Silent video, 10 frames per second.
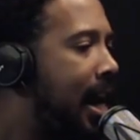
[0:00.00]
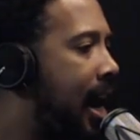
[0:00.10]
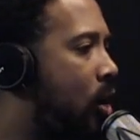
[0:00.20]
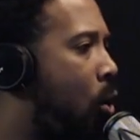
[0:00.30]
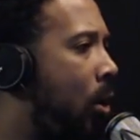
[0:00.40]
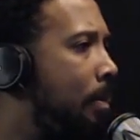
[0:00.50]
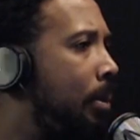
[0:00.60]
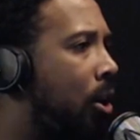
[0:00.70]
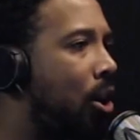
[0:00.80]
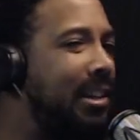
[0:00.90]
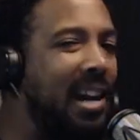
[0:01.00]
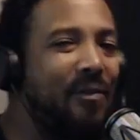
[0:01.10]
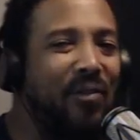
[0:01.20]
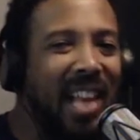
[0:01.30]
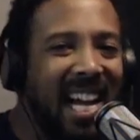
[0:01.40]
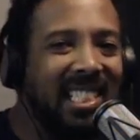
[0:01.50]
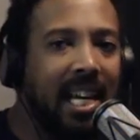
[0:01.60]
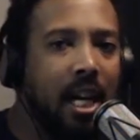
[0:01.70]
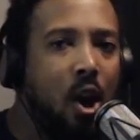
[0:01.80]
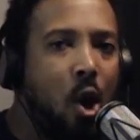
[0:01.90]
and Cory Booker
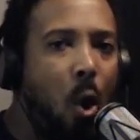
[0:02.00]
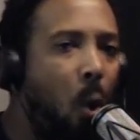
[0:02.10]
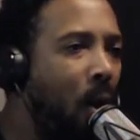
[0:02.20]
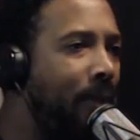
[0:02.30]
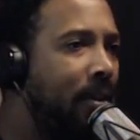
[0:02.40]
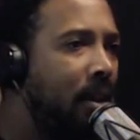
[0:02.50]
deflecting on